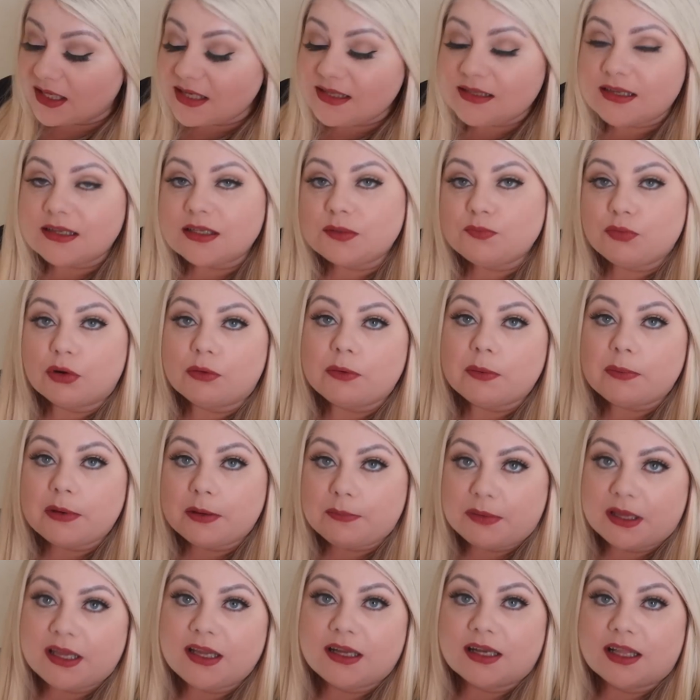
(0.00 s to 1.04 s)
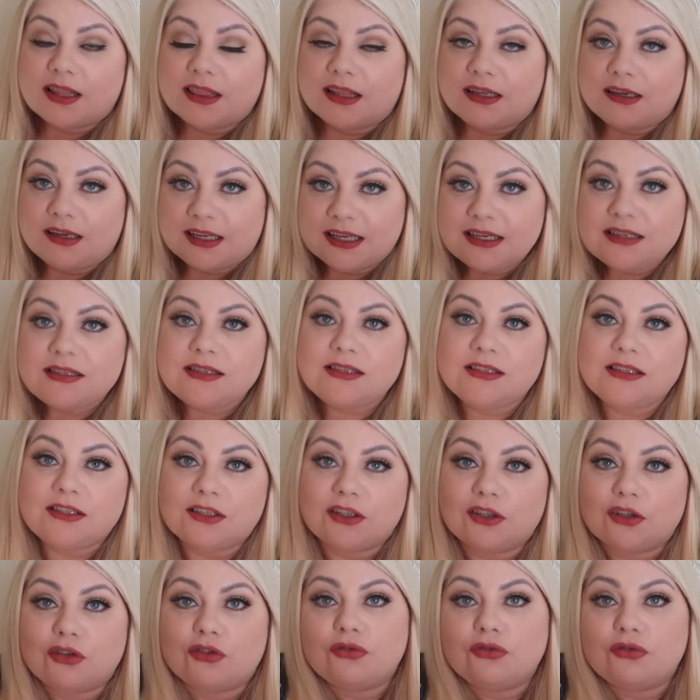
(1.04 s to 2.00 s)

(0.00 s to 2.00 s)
This has probably been the least